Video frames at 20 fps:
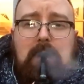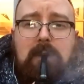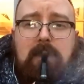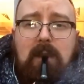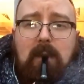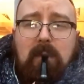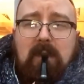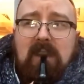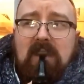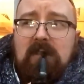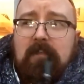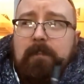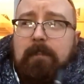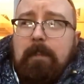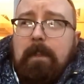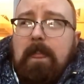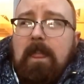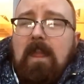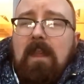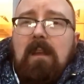I mean,
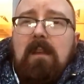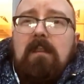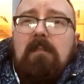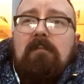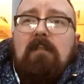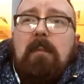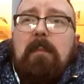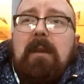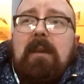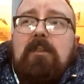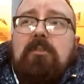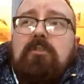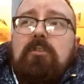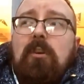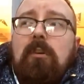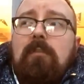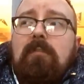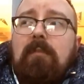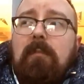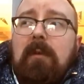a big
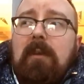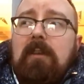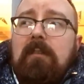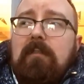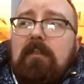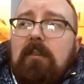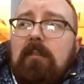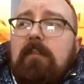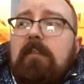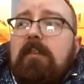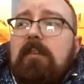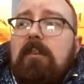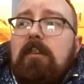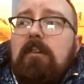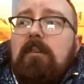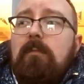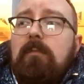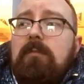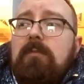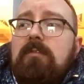shock for me the other
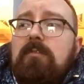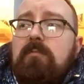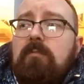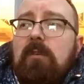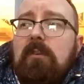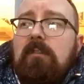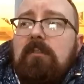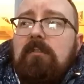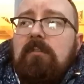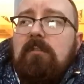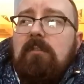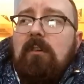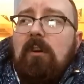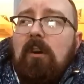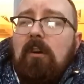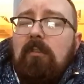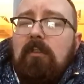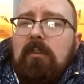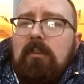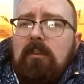year was when
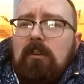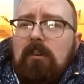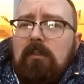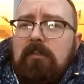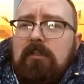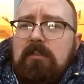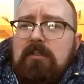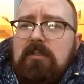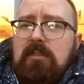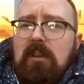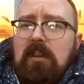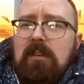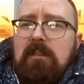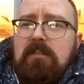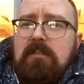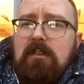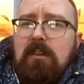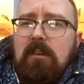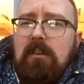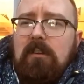all that Golden Slice
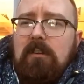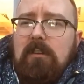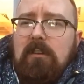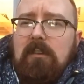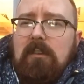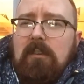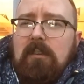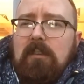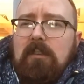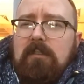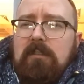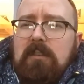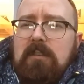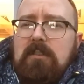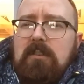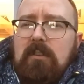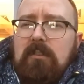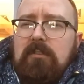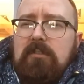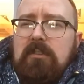got
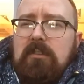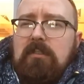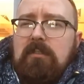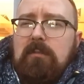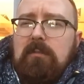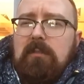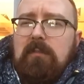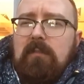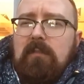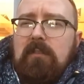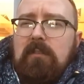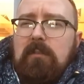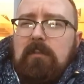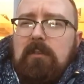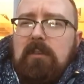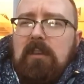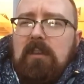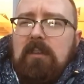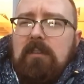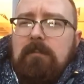discontinued in the
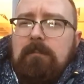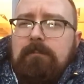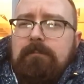UK.